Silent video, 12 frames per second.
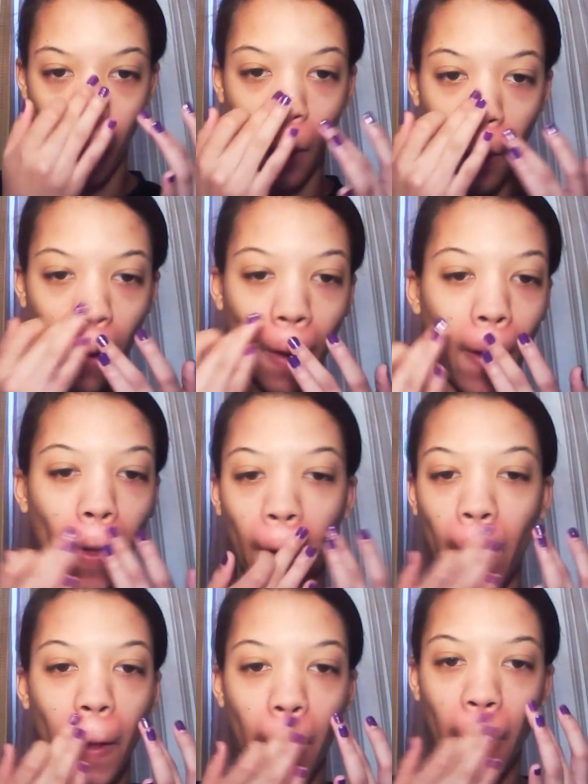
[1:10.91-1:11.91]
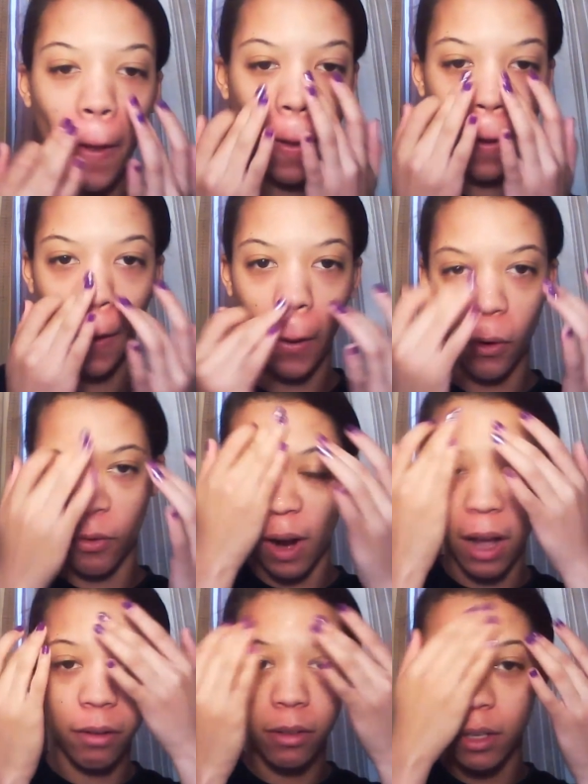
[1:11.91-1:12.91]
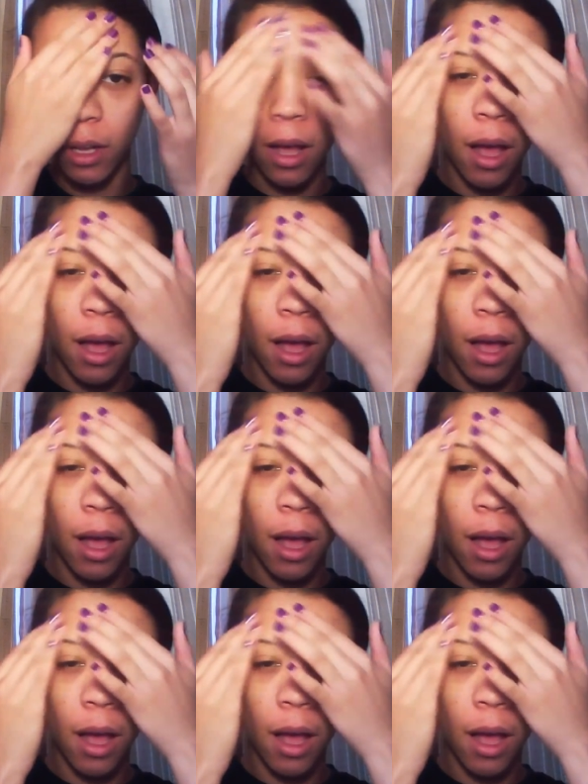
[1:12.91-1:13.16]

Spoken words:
all around.